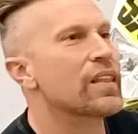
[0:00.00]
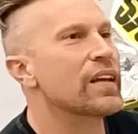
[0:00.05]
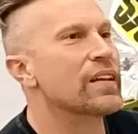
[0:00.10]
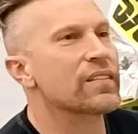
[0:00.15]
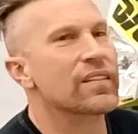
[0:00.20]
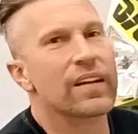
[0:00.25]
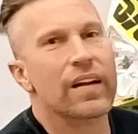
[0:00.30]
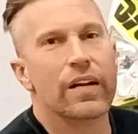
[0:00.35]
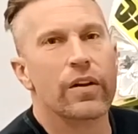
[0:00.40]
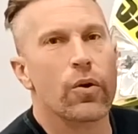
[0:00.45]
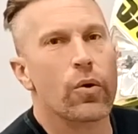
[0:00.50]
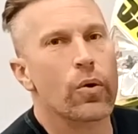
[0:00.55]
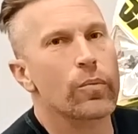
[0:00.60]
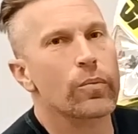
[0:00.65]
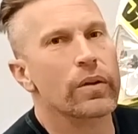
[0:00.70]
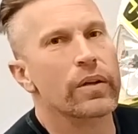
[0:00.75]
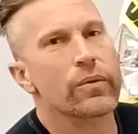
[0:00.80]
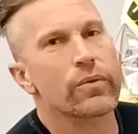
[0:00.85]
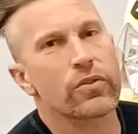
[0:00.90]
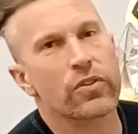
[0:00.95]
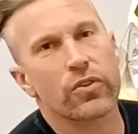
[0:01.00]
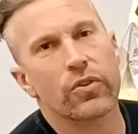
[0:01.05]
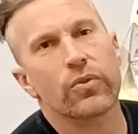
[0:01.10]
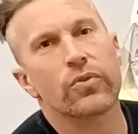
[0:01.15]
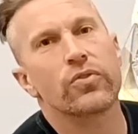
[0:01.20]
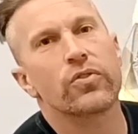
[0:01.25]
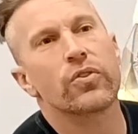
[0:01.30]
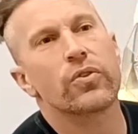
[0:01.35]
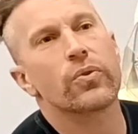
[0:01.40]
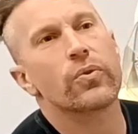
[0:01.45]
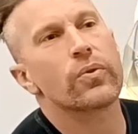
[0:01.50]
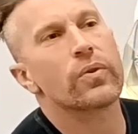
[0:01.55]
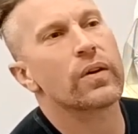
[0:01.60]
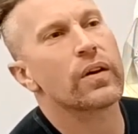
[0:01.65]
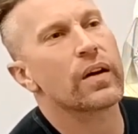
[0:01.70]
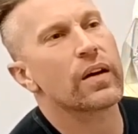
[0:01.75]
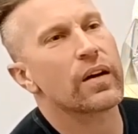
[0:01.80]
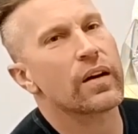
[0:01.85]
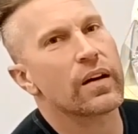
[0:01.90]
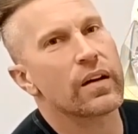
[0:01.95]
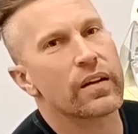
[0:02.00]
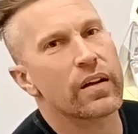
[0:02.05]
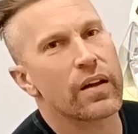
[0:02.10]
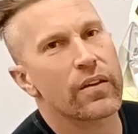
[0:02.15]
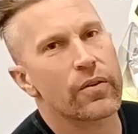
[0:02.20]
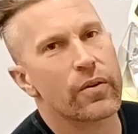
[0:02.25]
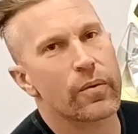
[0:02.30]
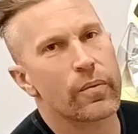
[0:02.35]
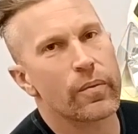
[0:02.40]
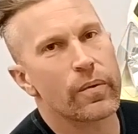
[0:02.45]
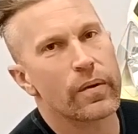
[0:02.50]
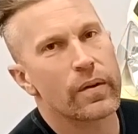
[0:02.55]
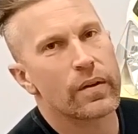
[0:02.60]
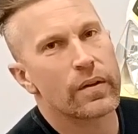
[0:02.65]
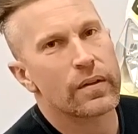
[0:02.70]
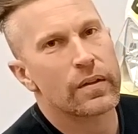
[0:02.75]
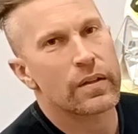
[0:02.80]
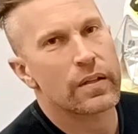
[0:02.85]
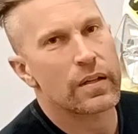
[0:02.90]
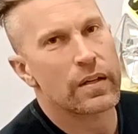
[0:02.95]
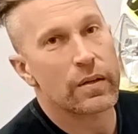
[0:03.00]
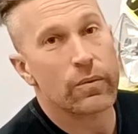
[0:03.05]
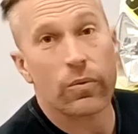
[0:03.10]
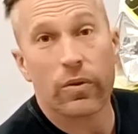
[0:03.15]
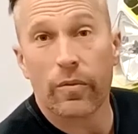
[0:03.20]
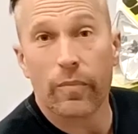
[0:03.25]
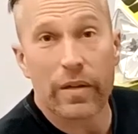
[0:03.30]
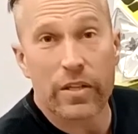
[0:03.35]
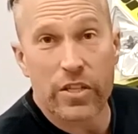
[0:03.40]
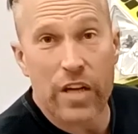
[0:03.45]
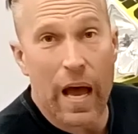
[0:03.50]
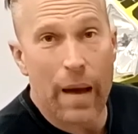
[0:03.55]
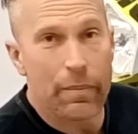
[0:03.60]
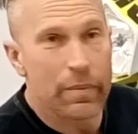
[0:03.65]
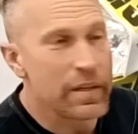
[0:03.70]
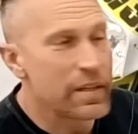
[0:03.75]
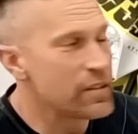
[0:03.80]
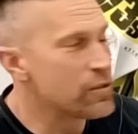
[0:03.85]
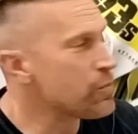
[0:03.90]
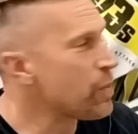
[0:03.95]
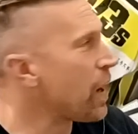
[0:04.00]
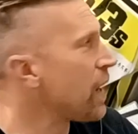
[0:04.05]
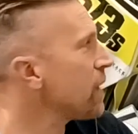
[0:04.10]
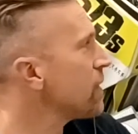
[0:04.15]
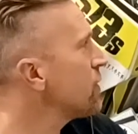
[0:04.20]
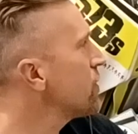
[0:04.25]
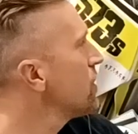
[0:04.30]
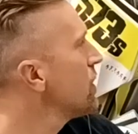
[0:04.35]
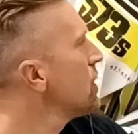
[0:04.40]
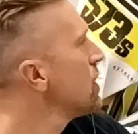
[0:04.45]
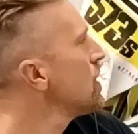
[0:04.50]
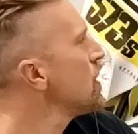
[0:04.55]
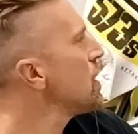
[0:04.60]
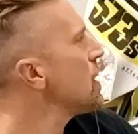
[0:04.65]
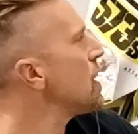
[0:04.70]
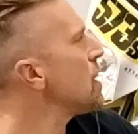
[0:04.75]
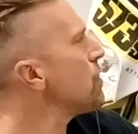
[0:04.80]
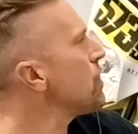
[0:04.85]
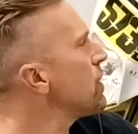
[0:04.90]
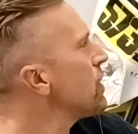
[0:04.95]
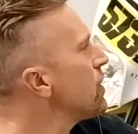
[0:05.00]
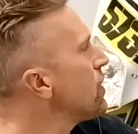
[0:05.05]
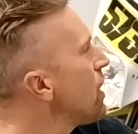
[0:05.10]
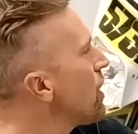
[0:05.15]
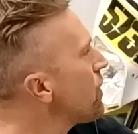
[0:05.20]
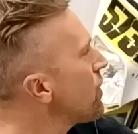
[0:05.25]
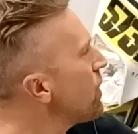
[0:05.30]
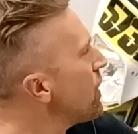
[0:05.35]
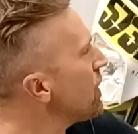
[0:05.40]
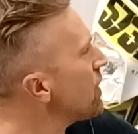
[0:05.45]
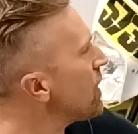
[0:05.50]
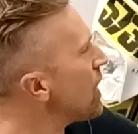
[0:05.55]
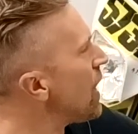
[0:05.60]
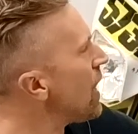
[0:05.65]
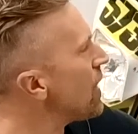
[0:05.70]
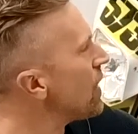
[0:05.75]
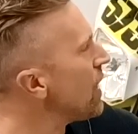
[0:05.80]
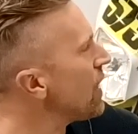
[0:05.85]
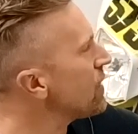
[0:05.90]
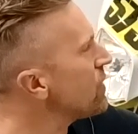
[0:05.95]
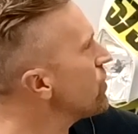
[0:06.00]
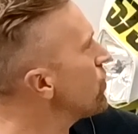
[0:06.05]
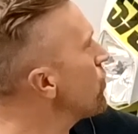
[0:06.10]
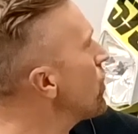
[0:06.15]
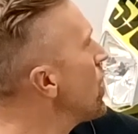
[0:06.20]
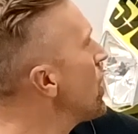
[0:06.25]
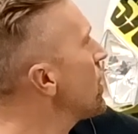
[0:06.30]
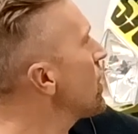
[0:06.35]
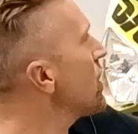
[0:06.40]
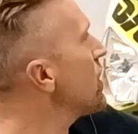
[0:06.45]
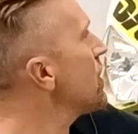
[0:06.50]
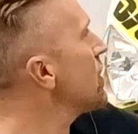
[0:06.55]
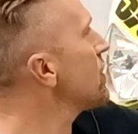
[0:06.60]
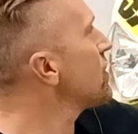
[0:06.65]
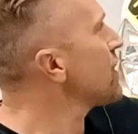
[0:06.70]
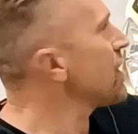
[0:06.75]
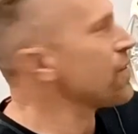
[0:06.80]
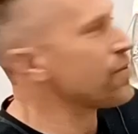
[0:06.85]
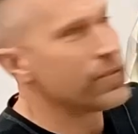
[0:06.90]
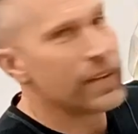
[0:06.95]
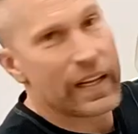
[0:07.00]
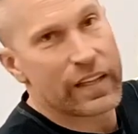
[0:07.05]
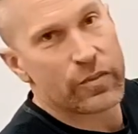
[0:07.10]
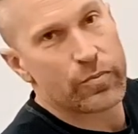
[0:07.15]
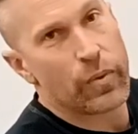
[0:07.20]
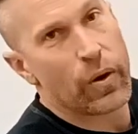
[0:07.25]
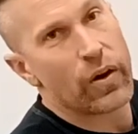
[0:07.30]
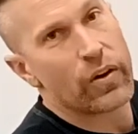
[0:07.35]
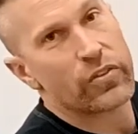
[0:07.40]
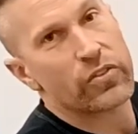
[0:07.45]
Things that I normally do to another one of my Japanese bikes. Another thing that I like to run is a flex bar.